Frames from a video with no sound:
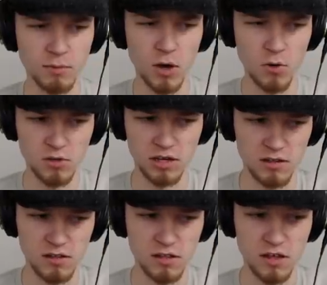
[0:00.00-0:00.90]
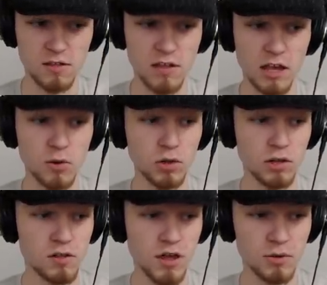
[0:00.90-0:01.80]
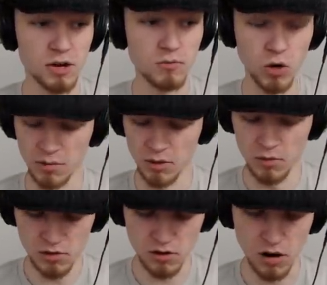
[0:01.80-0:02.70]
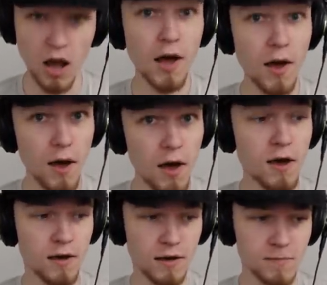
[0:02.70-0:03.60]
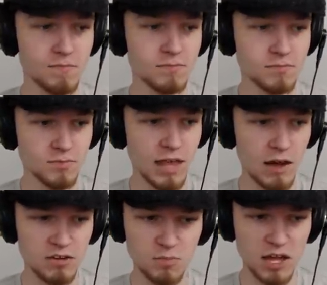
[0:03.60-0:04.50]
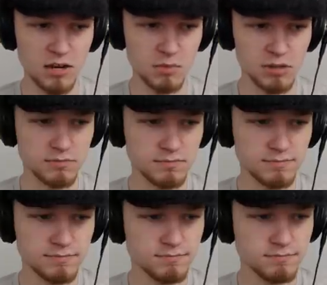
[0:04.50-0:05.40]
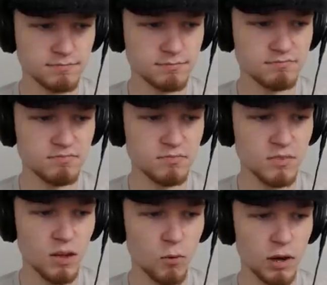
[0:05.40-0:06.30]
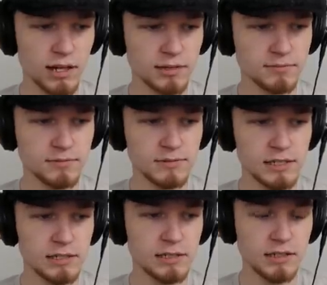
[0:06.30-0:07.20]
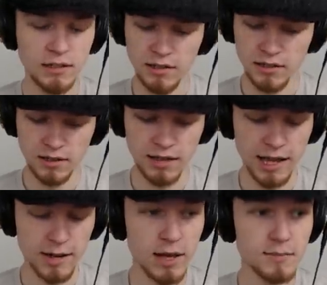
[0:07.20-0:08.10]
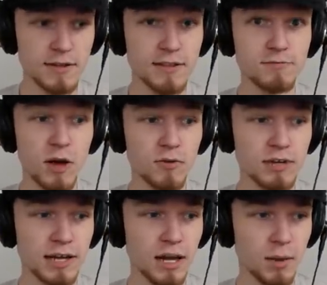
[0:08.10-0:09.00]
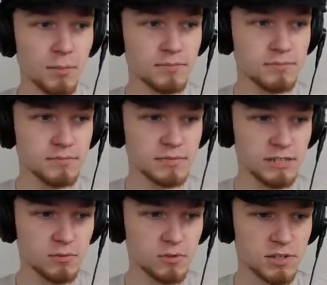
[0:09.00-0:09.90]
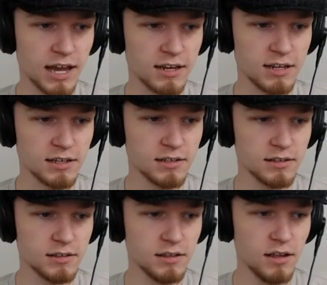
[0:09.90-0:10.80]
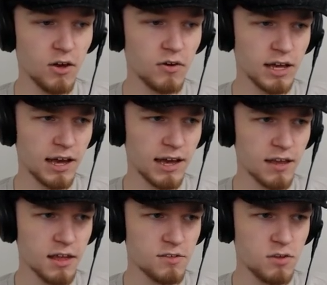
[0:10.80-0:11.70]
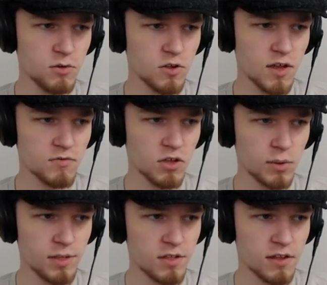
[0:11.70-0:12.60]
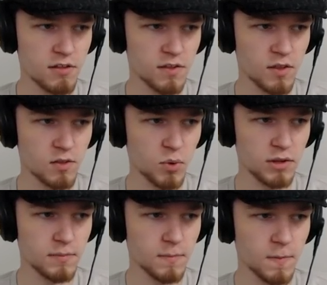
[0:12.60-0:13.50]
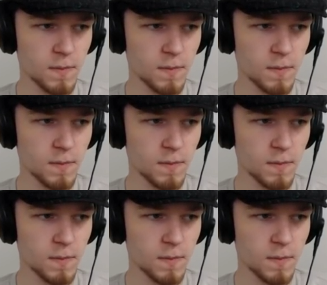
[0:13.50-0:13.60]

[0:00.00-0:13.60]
them cozy since they stay cool in summer and warm in winter. Ah, how dependable. Well. Glad I made myself known to him. He was handy. Okay, I guess I do just have to go up the stairs at this point.